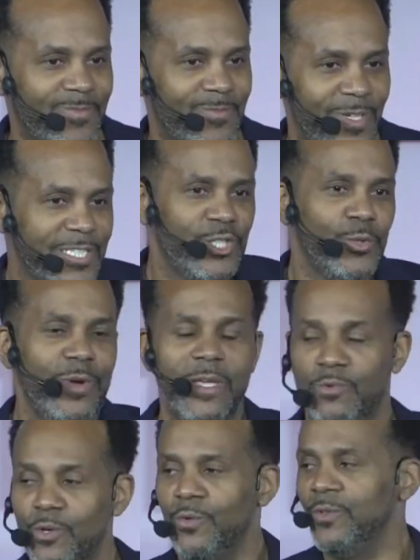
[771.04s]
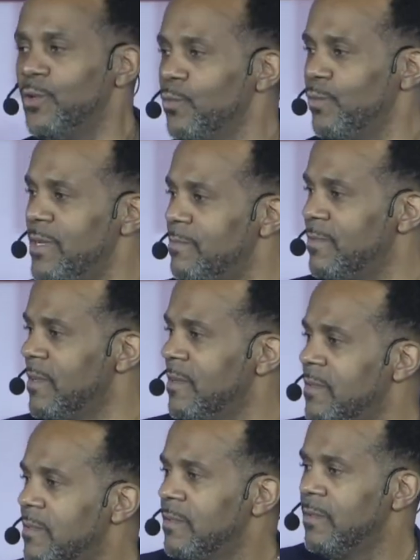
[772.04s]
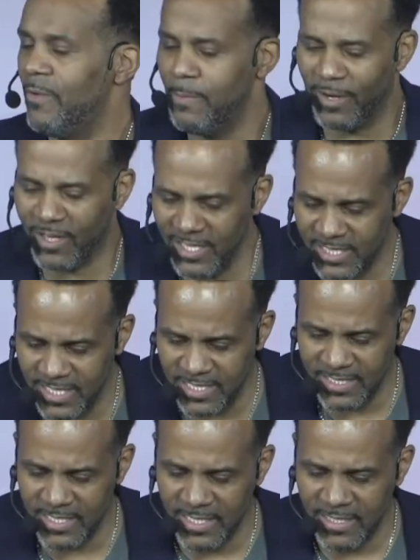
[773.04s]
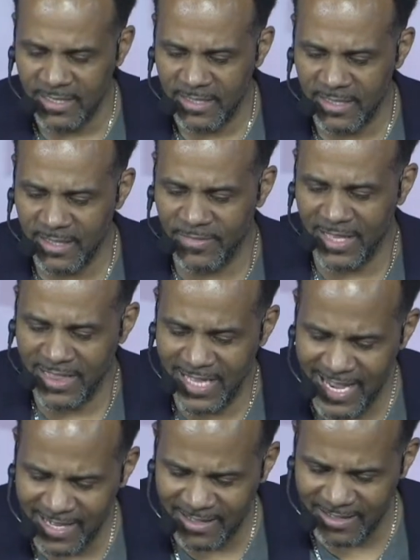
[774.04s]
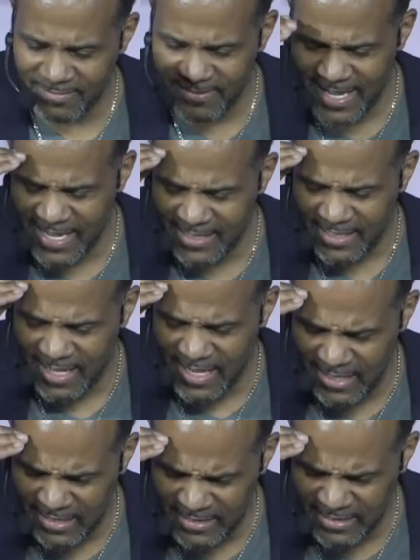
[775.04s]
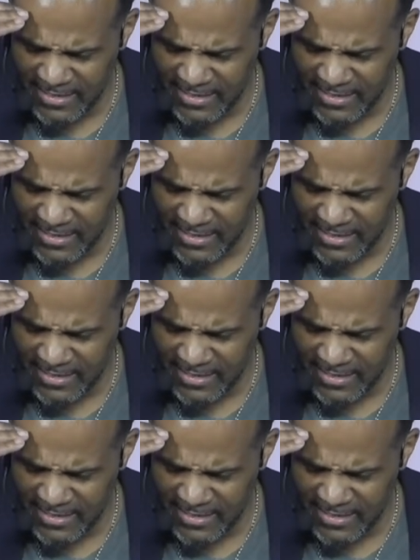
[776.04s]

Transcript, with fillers: What did you reap? You, you reap the repercussions of the lack of that kind